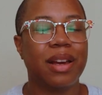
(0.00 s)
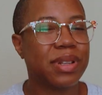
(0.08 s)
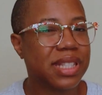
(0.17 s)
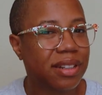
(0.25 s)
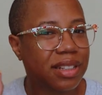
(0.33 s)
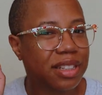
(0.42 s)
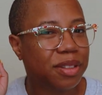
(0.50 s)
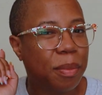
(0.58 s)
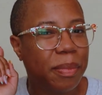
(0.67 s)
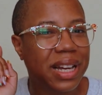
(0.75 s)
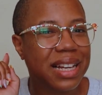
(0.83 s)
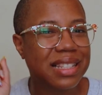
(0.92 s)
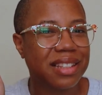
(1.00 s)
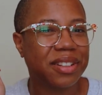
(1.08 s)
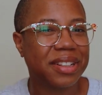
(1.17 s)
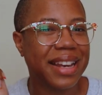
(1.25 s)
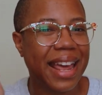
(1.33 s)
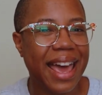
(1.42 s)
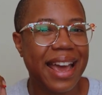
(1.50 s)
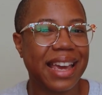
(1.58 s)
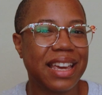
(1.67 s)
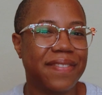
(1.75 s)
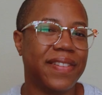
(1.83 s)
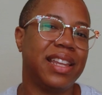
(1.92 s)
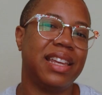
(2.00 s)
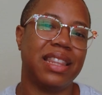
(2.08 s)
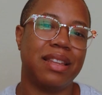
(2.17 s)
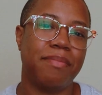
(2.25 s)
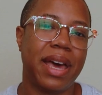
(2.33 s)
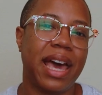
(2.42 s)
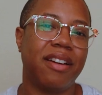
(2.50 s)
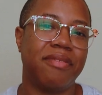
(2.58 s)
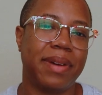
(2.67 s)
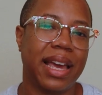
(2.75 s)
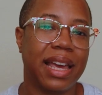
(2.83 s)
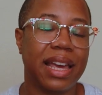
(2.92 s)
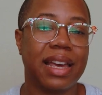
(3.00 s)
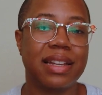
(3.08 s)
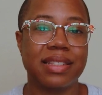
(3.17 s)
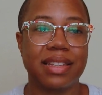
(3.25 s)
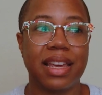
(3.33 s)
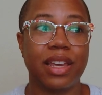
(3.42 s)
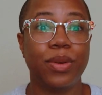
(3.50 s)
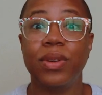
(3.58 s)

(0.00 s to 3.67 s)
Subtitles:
there was still a little buzz, a little nagging feeling in the back of my head saying,